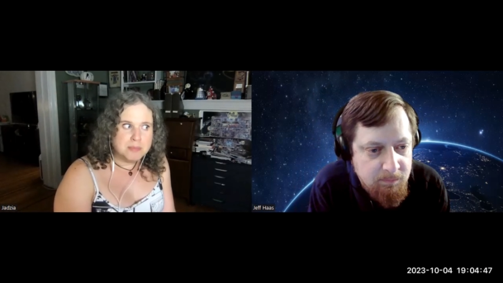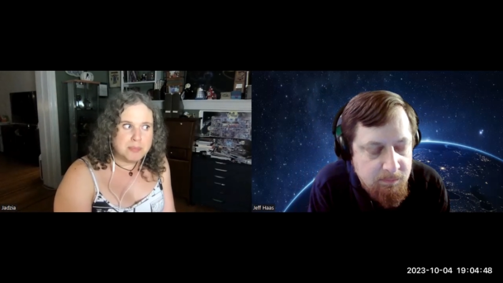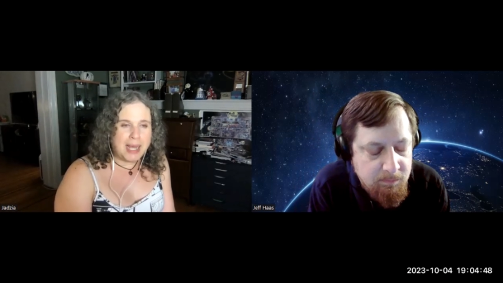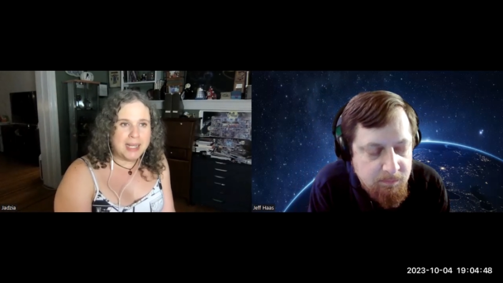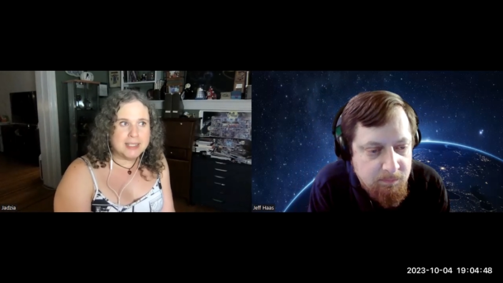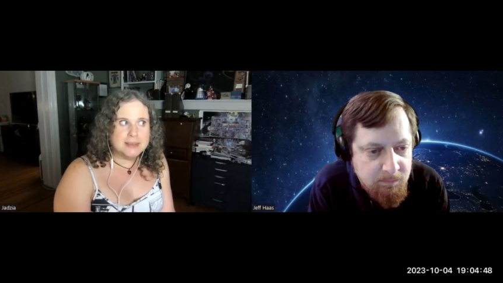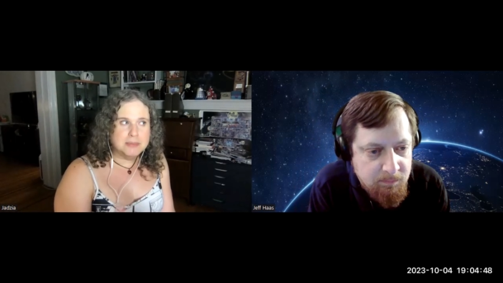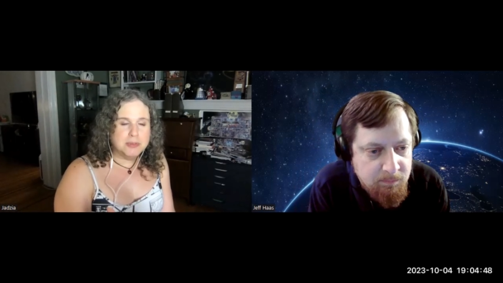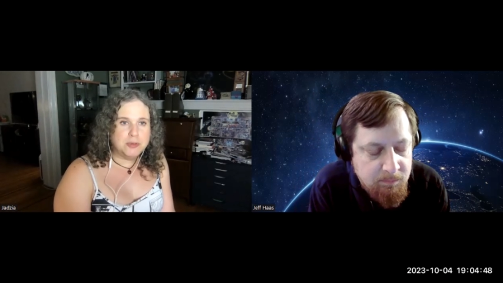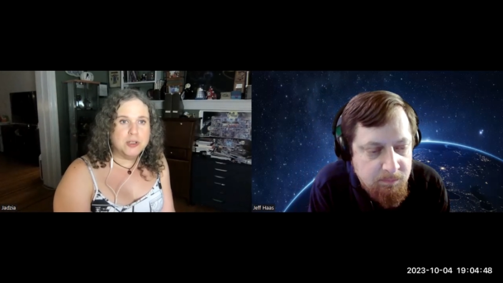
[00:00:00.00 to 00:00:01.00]
Speaker 1: back
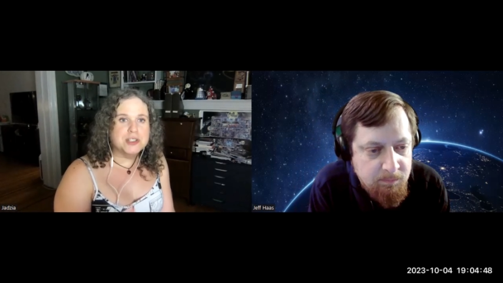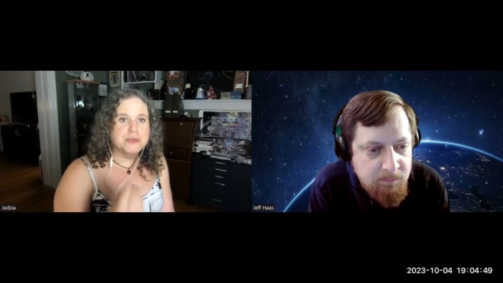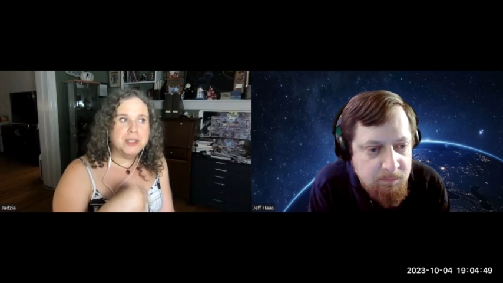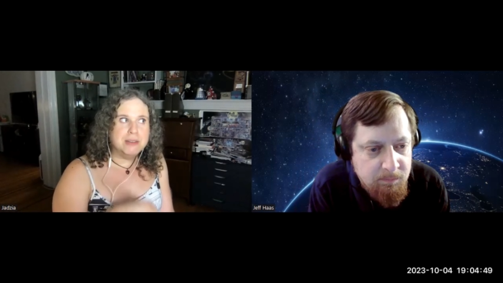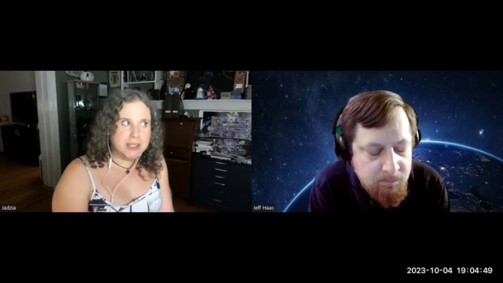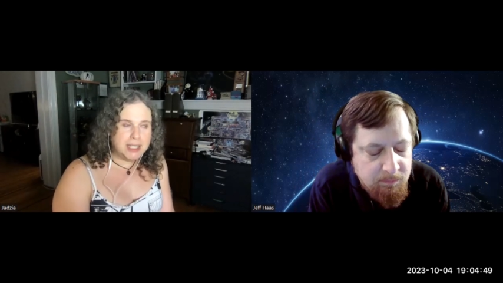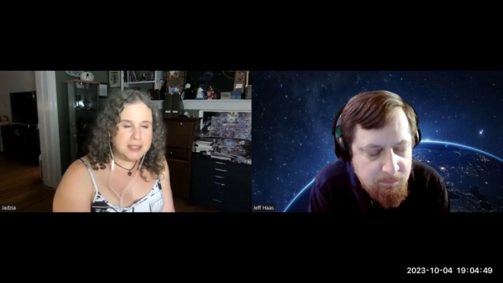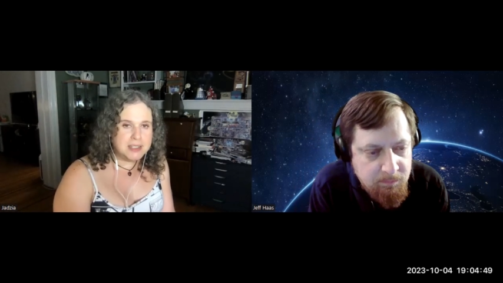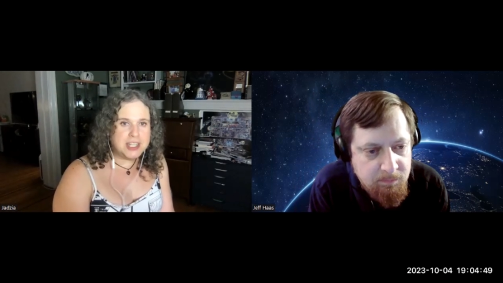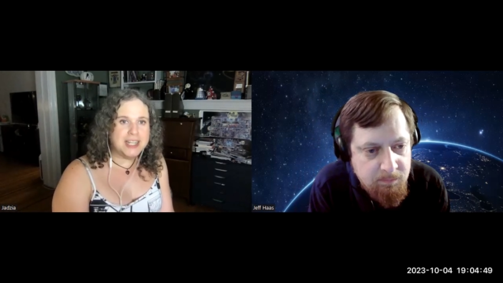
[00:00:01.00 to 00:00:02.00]
before so
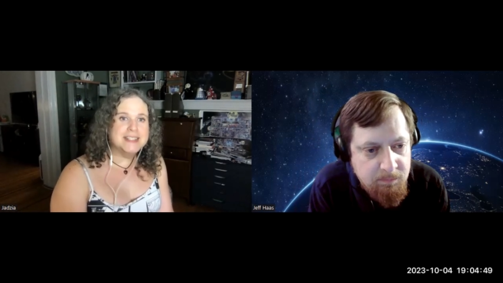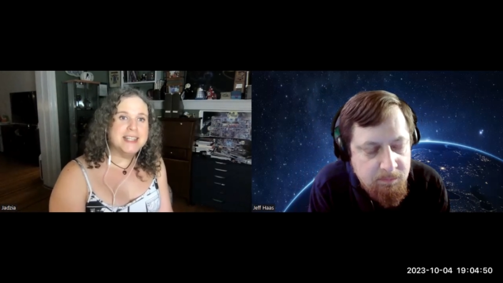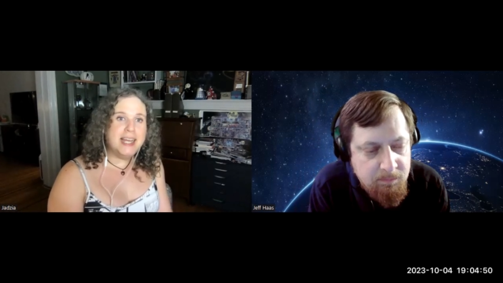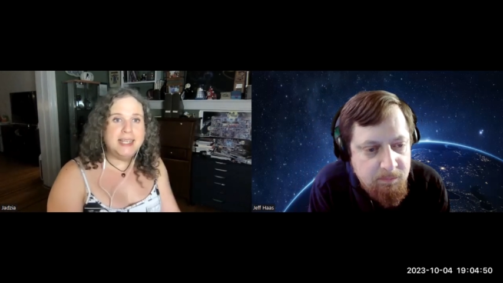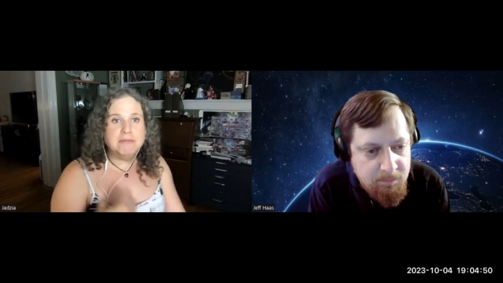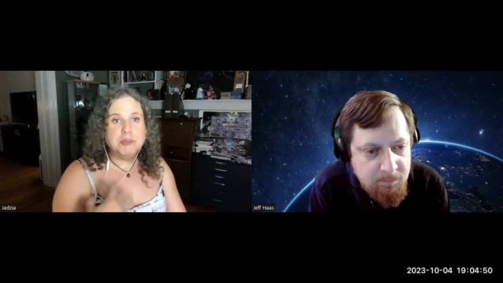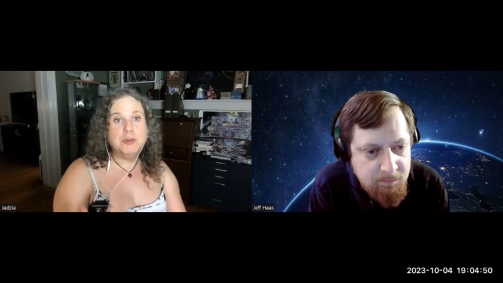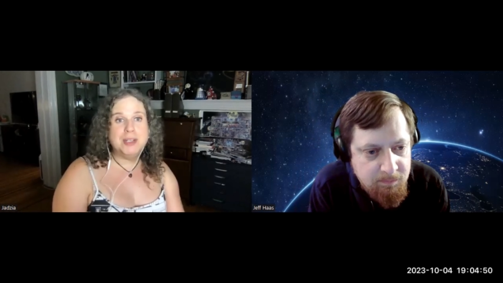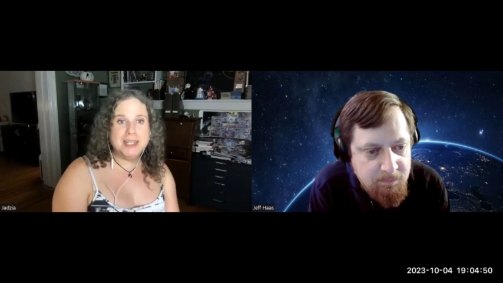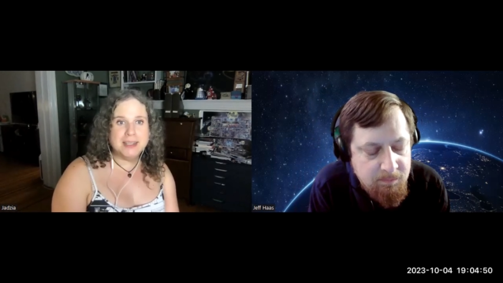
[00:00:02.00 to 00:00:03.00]
rereading the jsa
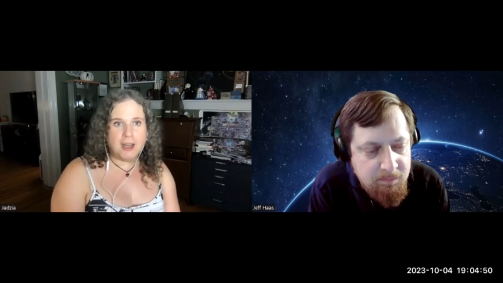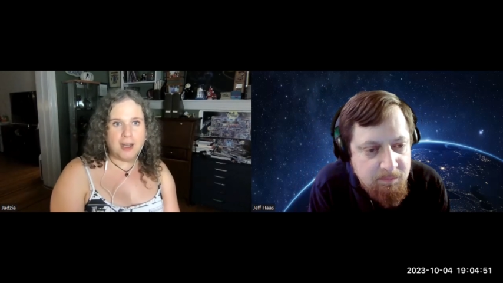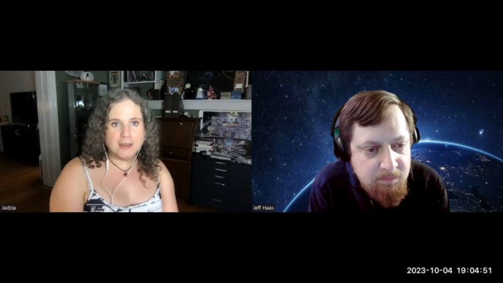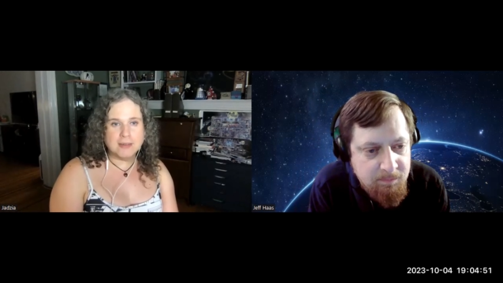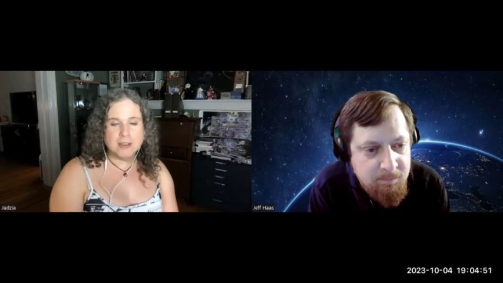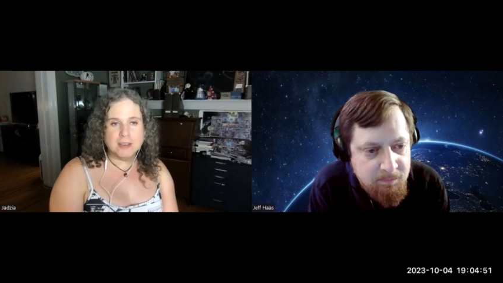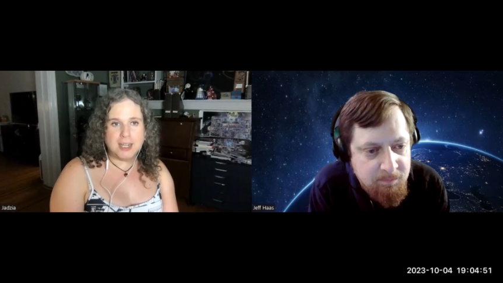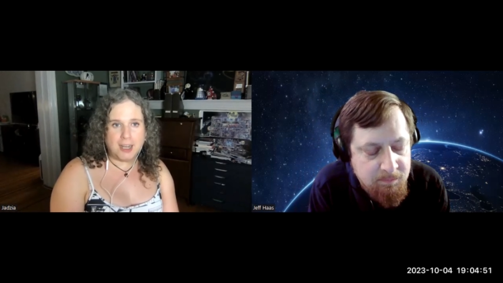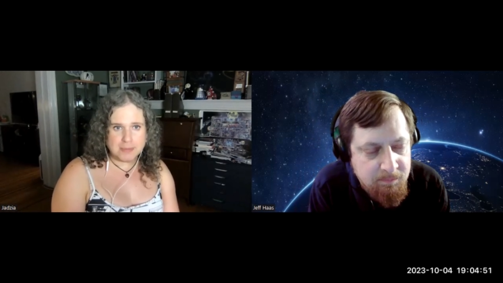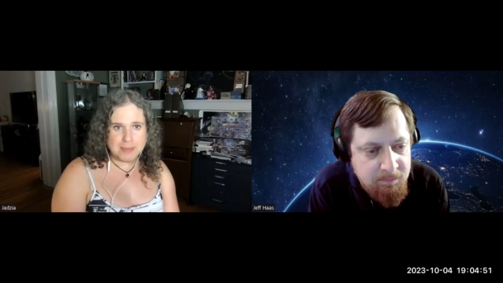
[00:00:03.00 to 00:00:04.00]
rereading the hawk
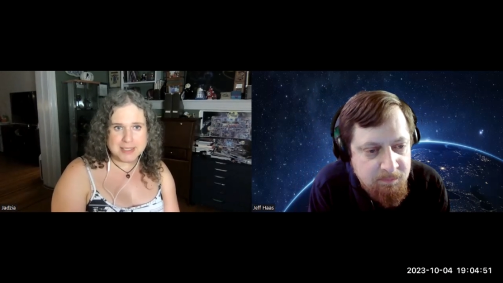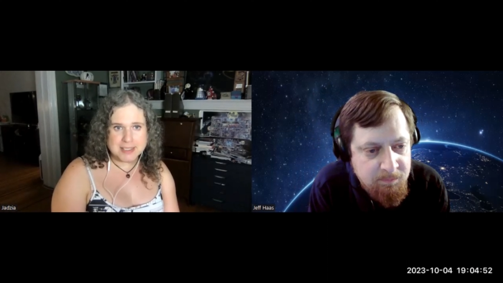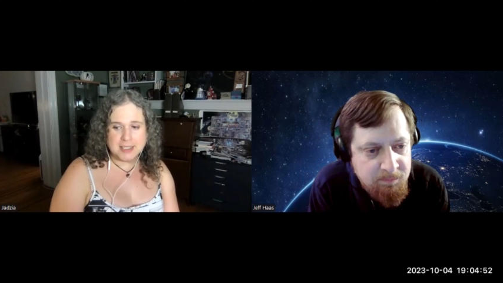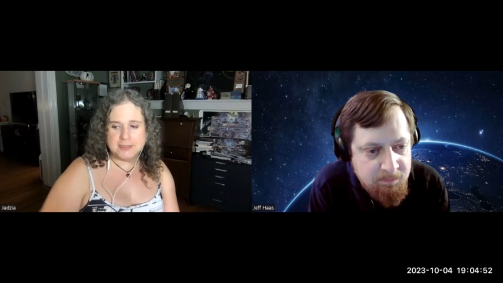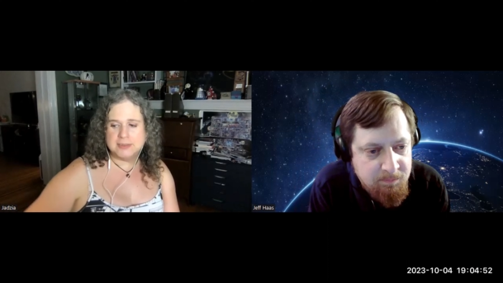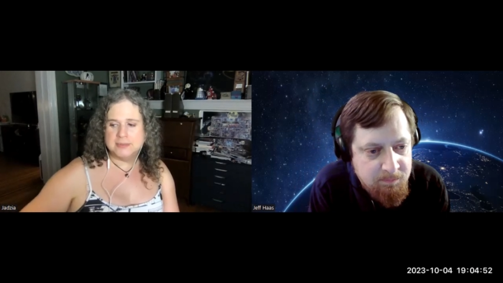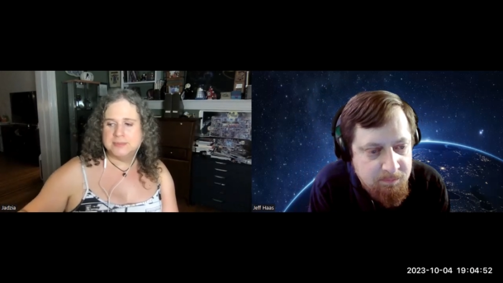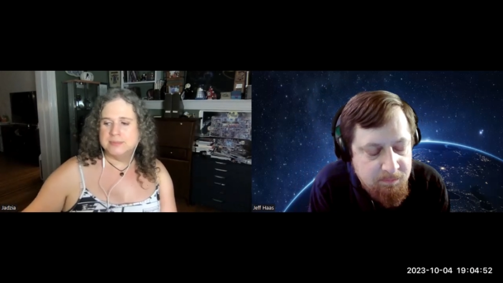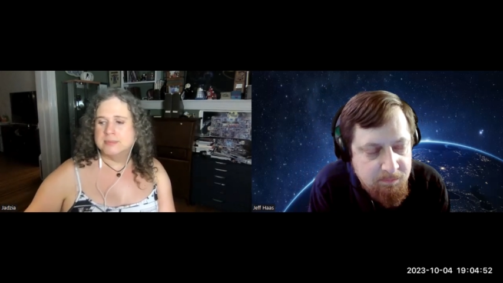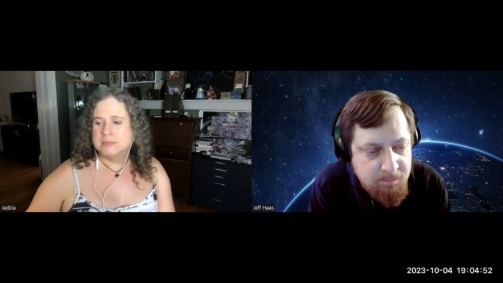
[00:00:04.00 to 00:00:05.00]
early hawkman stuff
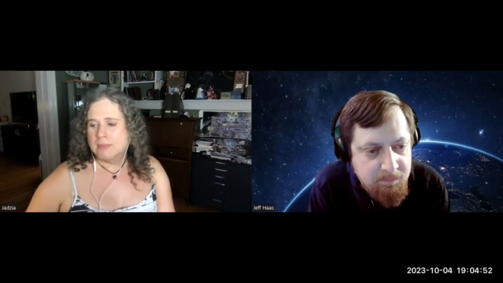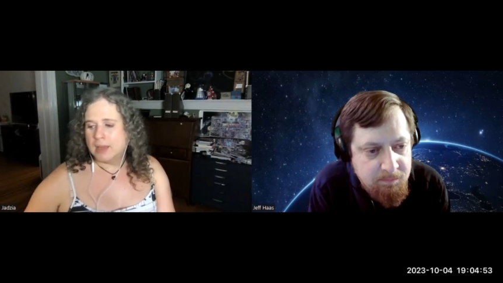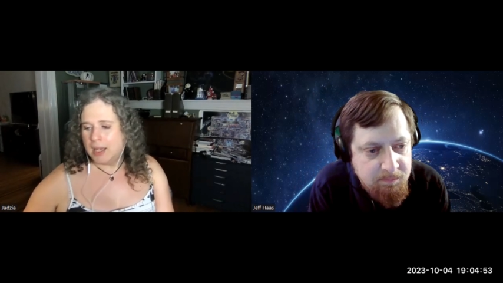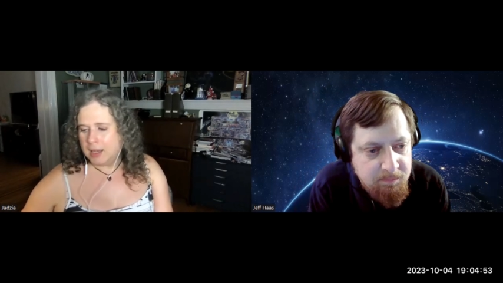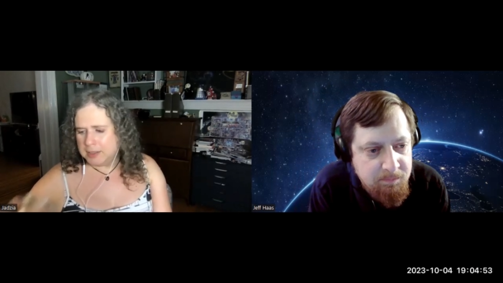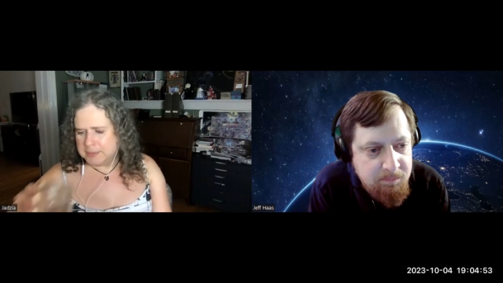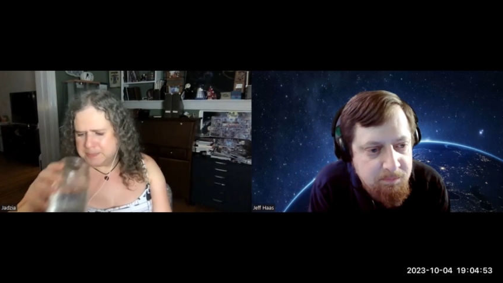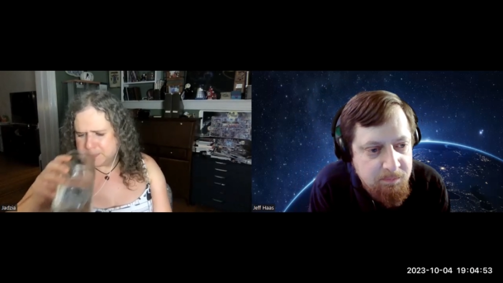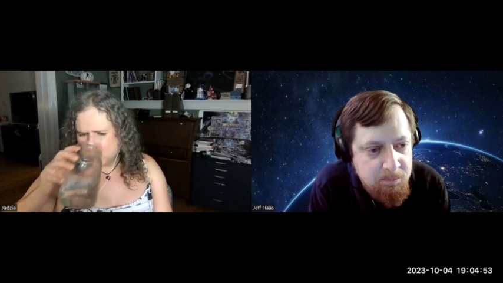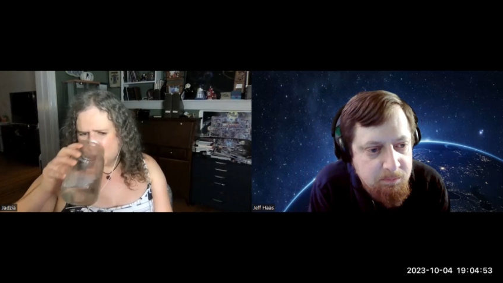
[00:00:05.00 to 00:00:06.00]
um